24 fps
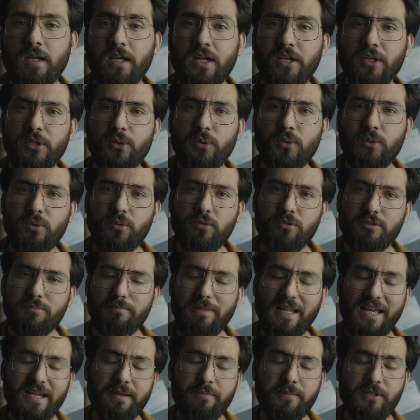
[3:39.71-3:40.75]
I do use
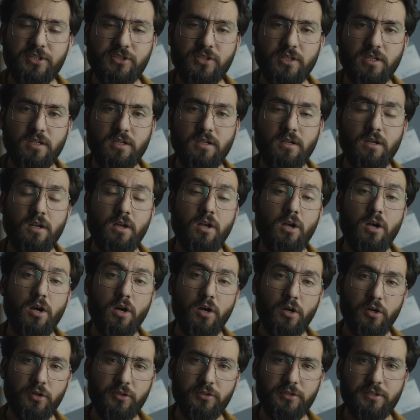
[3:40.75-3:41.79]
Blackmagic,
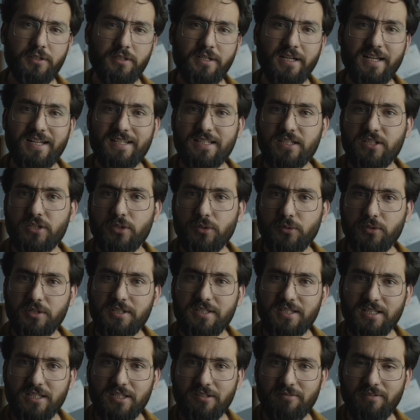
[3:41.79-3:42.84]
other
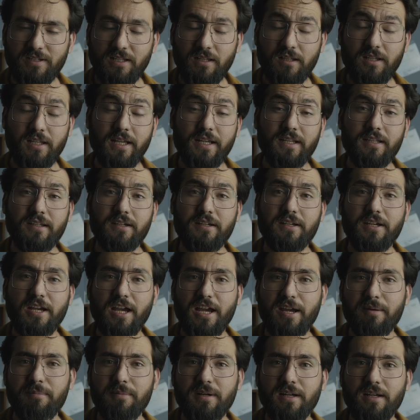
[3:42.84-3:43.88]
accessories as well like the
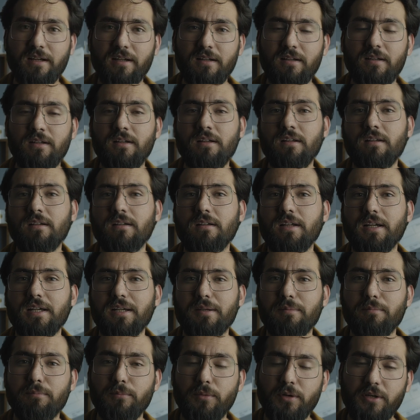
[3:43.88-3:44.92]
camera,
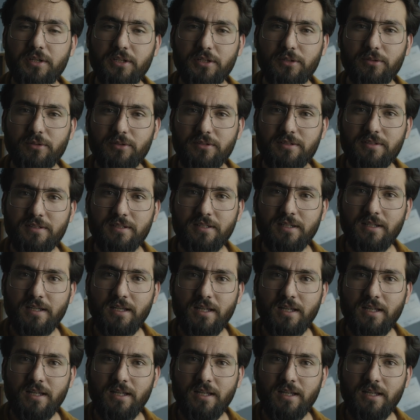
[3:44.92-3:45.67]
like monitors.